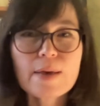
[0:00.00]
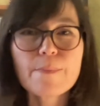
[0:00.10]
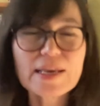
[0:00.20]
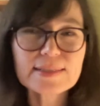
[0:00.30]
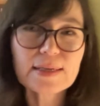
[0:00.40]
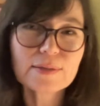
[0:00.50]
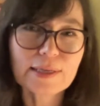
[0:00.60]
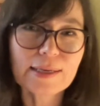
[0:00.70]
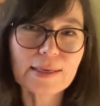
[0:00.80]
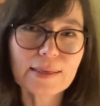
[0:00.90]

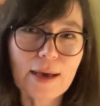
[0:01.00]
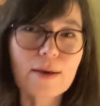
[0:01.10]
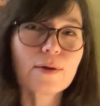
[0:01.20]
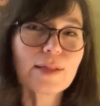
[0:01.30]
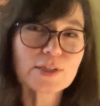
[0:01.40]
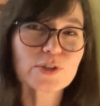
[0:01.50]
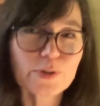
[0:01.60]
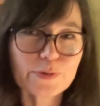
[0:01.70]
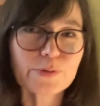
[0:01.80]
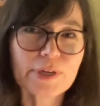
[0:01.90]
basically a collection
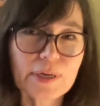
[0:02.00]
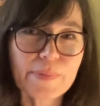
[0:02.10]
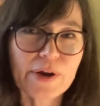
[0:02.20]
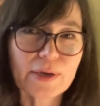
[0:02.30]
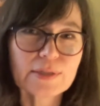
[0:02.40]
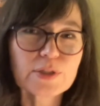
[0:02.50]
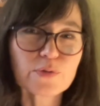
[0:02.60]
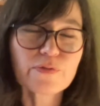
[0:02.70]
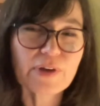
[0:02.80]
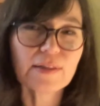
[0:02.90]
of Korean Americans who
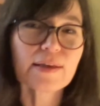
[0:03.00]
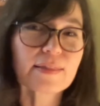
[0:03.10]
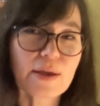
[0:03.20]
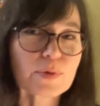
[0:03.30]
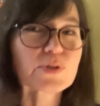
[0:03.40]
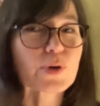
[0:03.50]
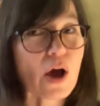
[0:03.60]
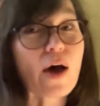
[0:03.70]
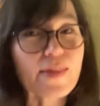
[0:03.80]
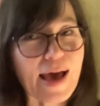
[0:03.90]
felt like they were sort of
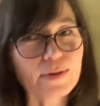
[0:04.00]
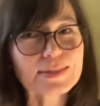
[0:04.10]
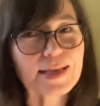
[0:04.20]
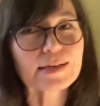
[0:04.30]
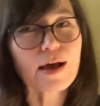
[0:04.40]
on the outside